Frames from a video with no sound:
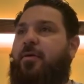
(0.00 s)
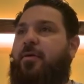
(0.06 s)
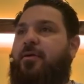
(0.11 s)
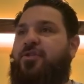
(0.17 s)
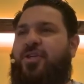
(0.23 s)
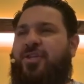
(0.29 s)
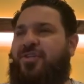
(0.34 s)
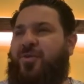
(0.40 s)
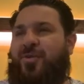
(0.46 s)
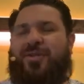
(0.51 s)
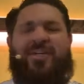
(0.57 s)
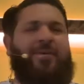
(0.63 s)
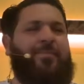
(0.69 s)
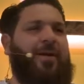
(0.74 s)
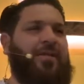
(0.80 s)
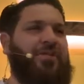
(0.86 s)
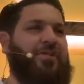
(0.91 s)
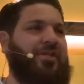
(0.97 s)
She doesn't know anything
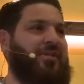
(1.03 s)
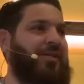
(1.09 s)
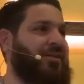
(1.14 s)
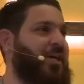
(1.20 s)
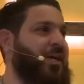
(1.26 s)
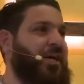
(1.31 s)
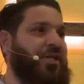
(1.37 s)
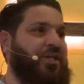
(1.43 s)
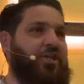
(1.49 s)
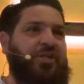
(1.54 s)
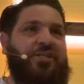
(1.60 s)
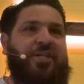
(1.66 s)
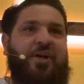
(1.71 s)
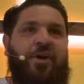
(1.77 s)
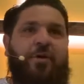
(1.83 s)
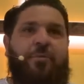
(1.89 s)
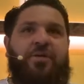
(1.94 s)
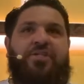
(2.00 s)
about Jesus. She's
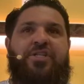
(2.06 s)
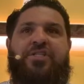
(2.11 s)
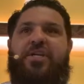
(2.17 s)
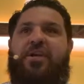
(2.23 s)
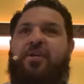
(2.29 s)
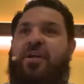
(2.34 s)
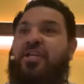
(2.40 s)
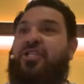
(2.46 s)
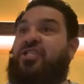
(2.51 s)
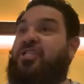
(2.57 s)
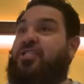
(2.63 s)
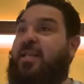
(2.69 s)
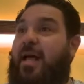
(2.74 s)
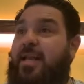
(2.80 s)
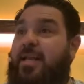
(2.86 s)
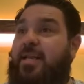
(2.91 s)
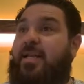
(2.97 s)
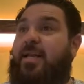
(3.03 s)
hearing what she's hearing and she's
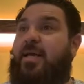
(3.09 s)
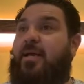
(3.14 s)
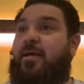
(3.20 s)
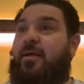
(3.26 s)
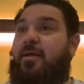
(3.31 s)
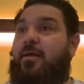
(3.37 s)
liking it.